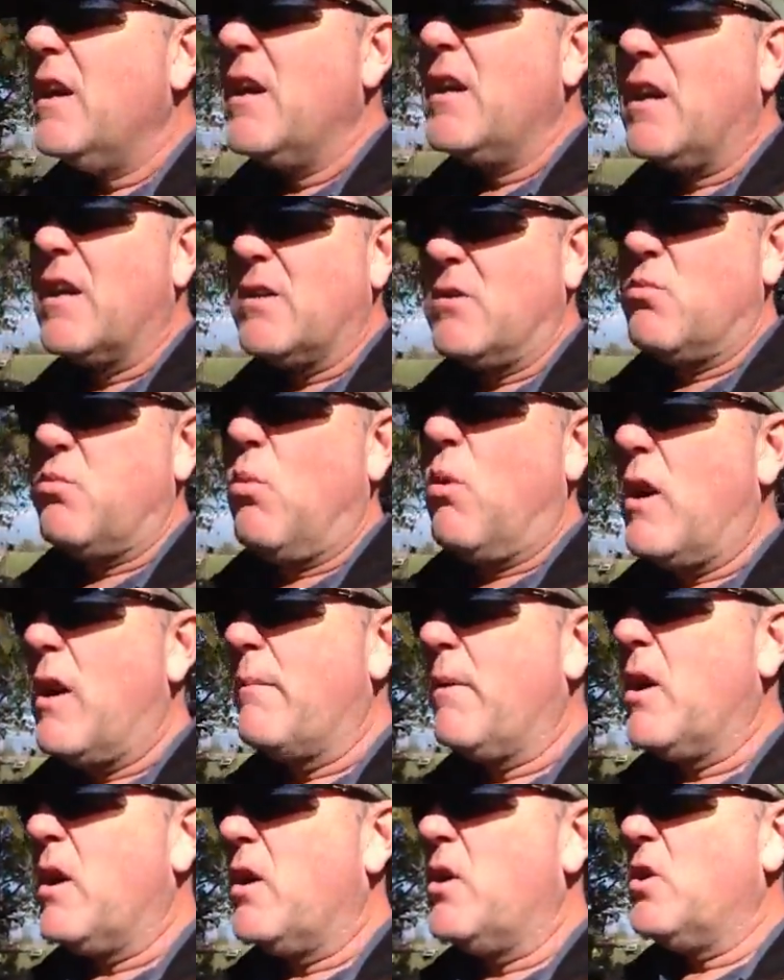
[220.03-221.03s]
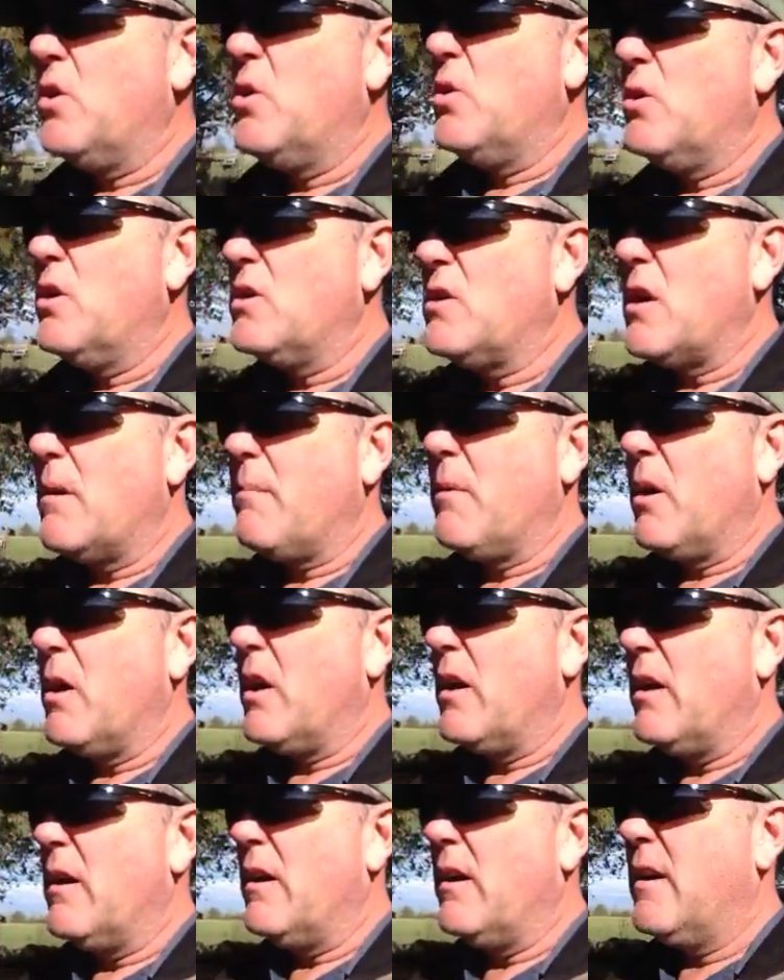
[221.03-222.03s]
Because what I'm going to do is I'm going
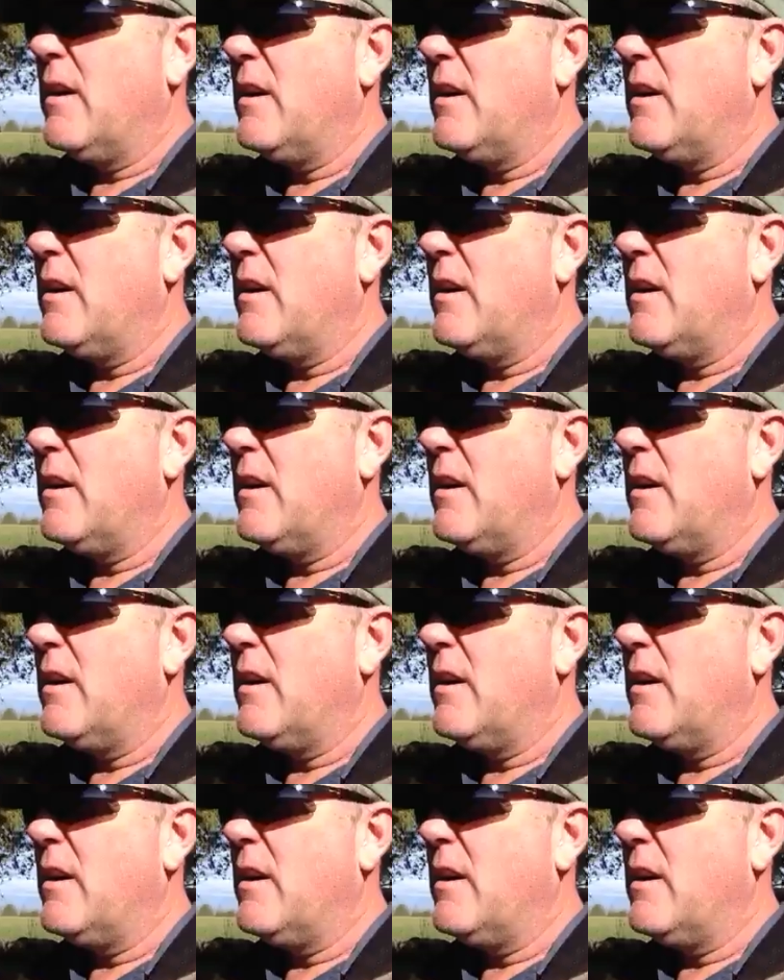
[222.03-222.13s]
to